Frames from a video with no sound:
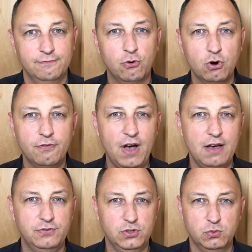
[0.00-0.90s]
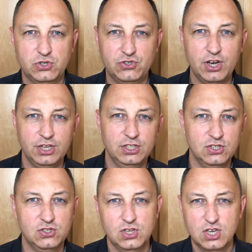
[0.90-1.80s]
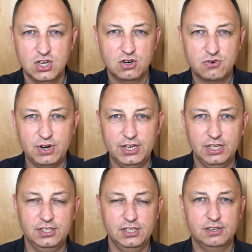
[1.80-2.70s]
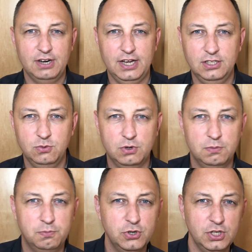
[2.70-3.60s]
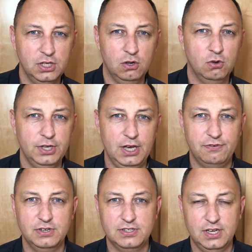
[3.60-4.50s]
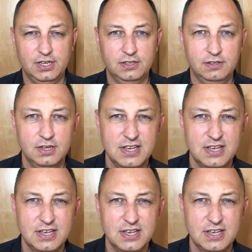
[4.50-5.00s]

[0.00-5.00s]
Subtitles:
4 or 5 of you were starting this great idea and you were putting in all the efforts and